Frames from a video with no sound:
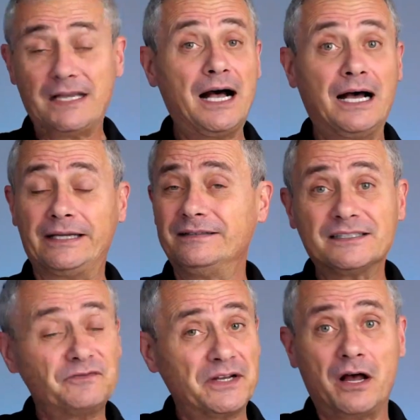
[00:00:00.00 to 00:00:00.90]
That's a high,
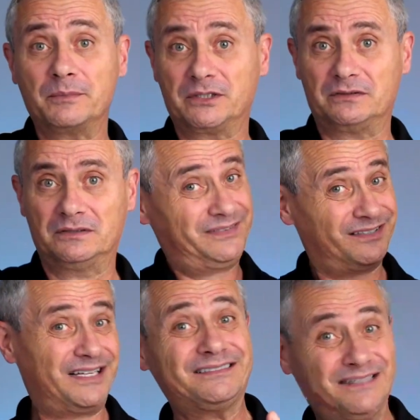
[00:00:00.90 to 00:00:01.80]
that's phenomenal. But they
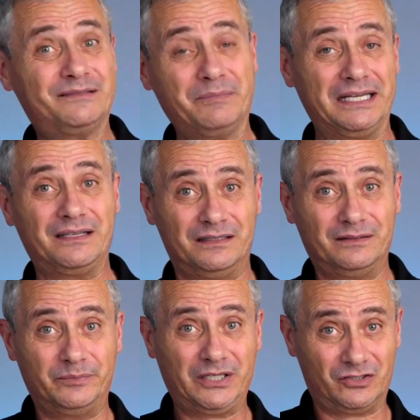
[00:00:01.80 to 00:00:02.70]
are not that many
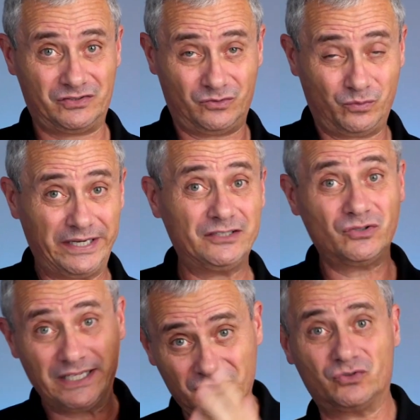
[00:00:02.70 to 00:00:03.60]
because the way
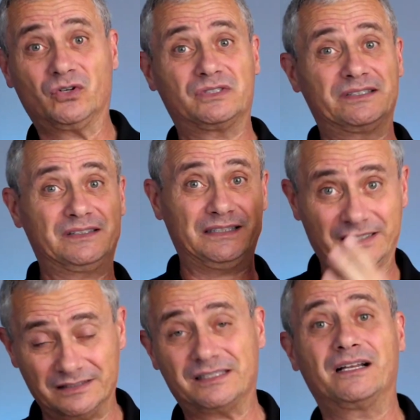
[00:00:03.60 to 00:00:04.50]
to get to those
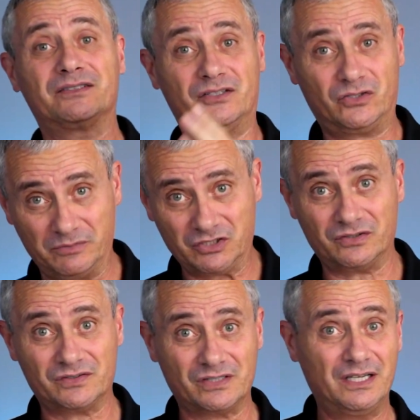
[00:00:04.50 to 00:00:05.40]
listings and sales and
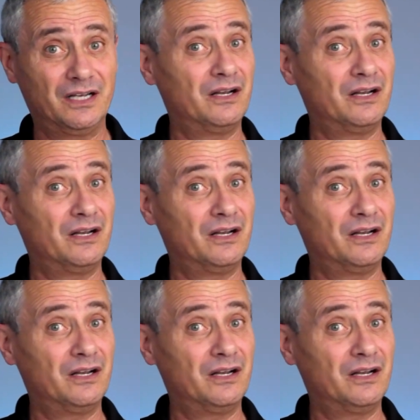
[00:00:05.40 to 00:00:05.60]
commissions